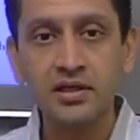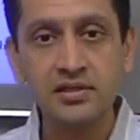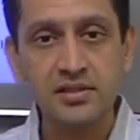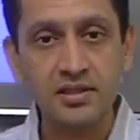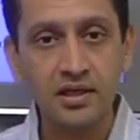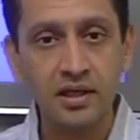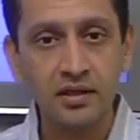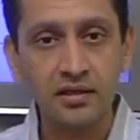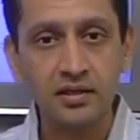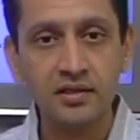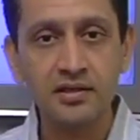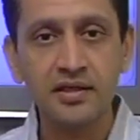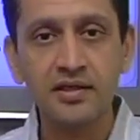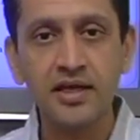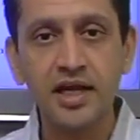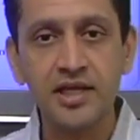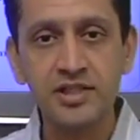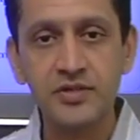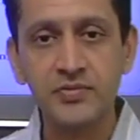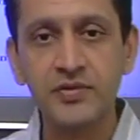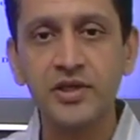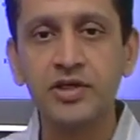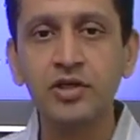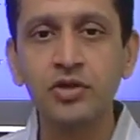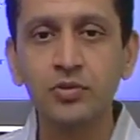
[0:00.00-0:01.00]
is another
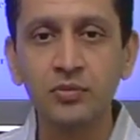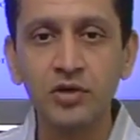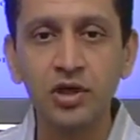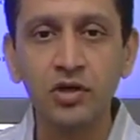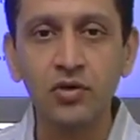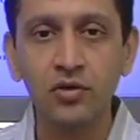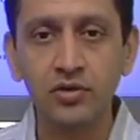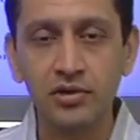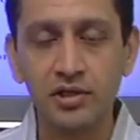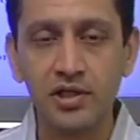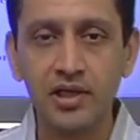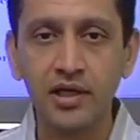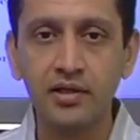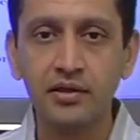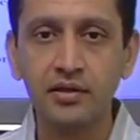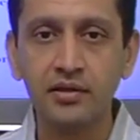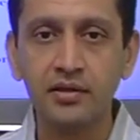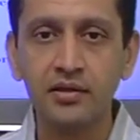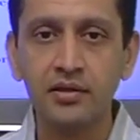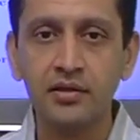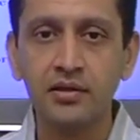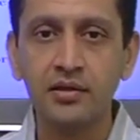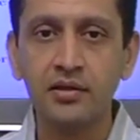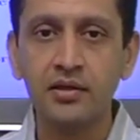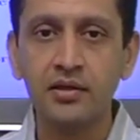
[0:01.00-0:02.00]
aspect to be looked at.